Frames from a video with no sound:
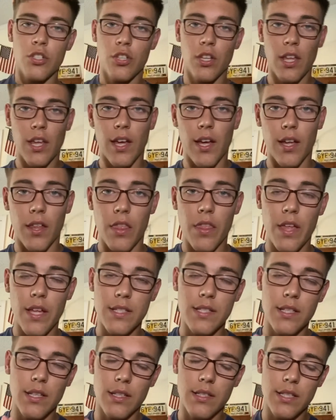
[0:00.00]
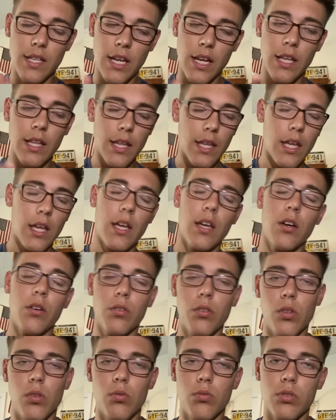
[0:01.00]
yeah, that's exactly how
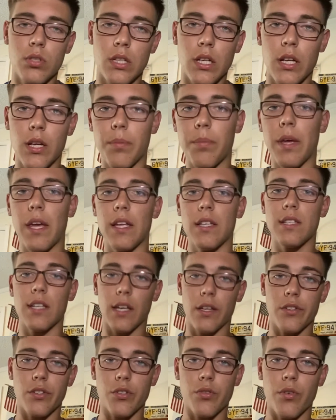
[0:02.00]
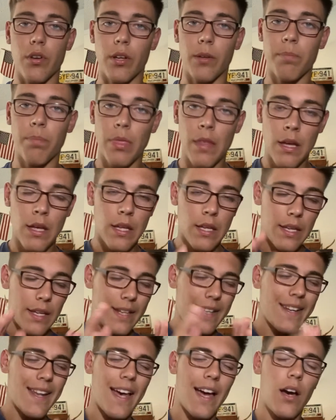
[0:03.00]
you set up a Texas rig.
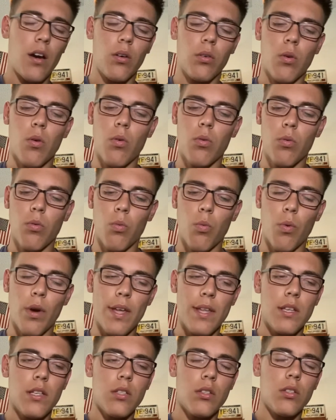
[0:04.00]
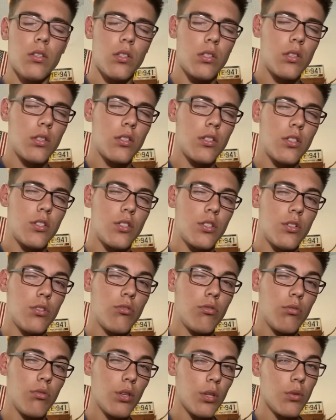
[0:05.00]
Now, when should
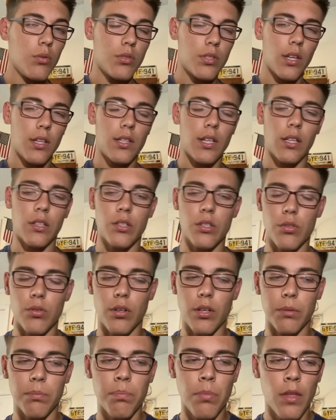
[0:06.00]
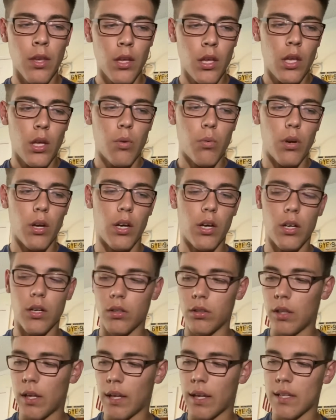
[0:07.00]
you use a Texas rig?
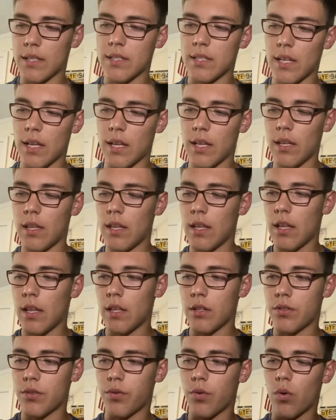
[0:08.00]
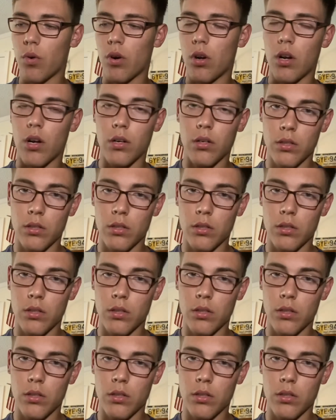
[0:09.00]
Well, like I said, it's for